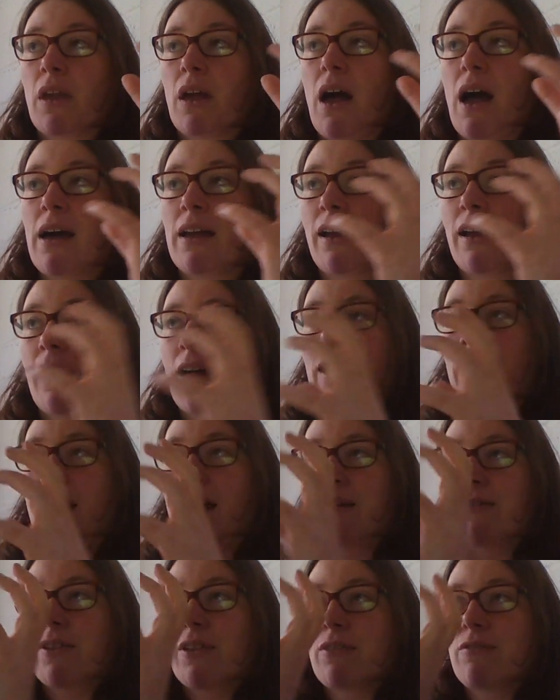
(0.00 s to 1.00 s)
and I kind of
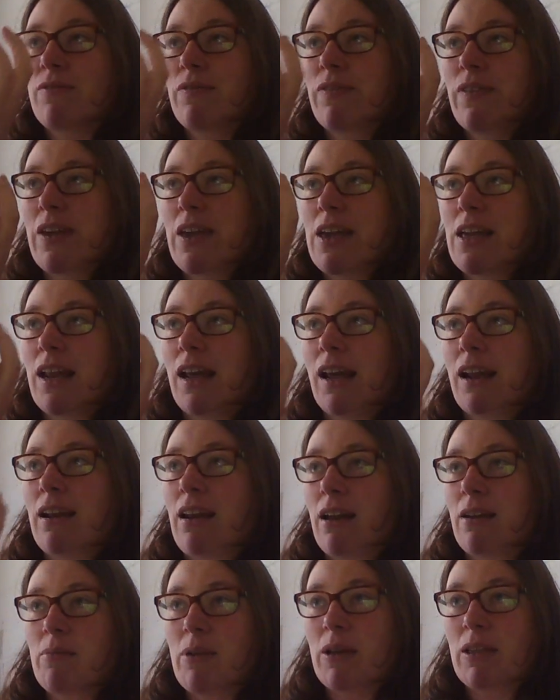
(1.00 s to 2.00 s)
have this feeling
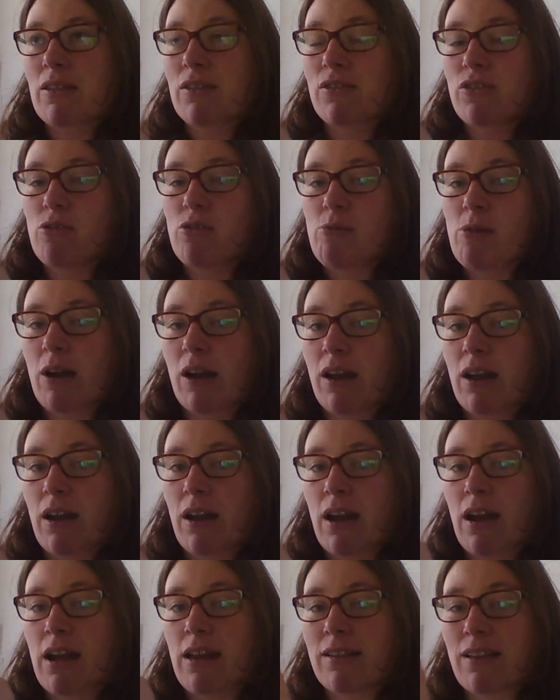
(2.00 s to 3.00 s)
like my stomach
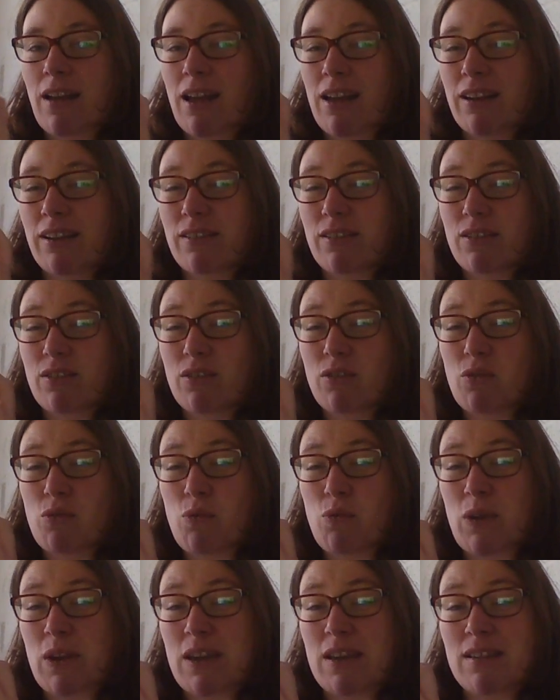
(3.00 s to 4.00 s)
is kind of
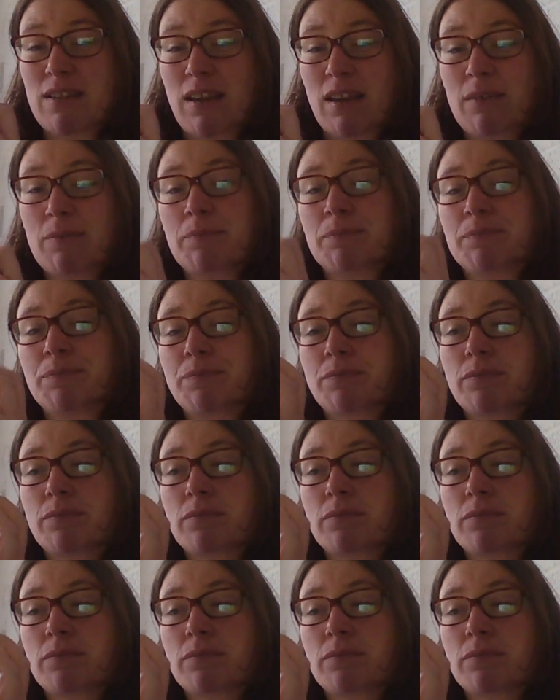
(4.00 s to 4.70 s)
squeezing.